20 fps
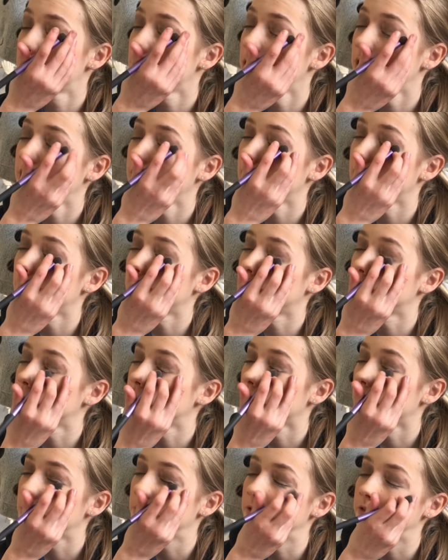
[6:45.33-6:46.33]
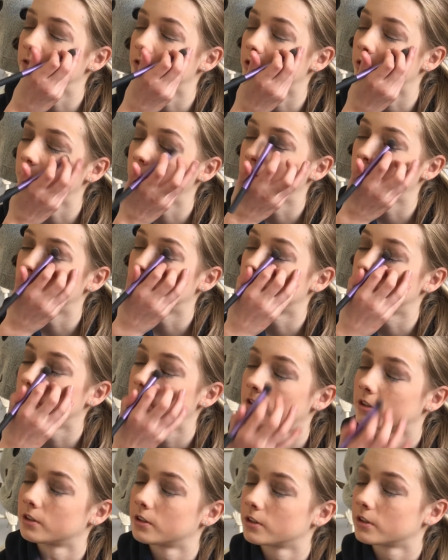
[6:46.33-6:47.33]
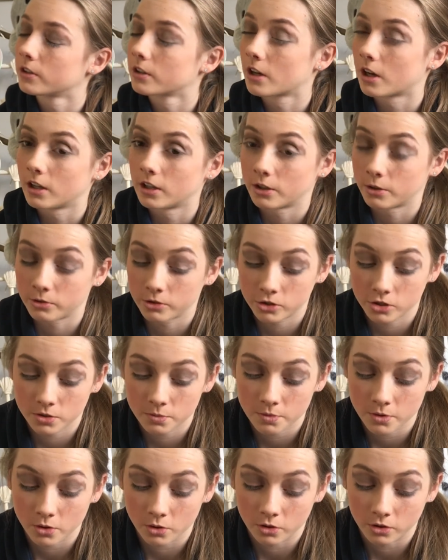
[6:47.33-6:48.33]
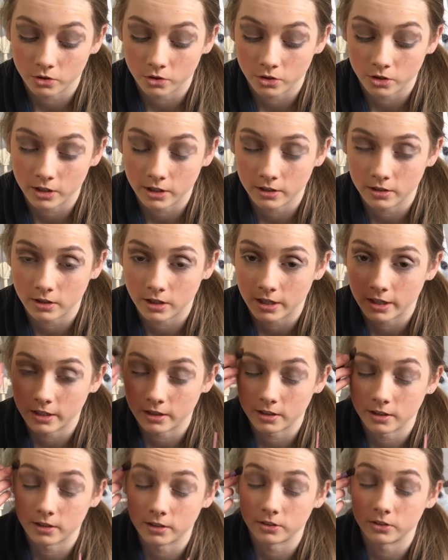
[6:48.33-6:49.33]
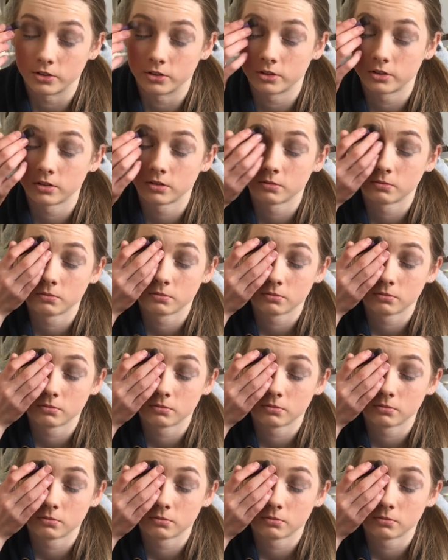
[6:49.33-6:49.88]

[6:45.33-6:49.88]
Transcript: Putting that on top of all the colours put on our eyelids.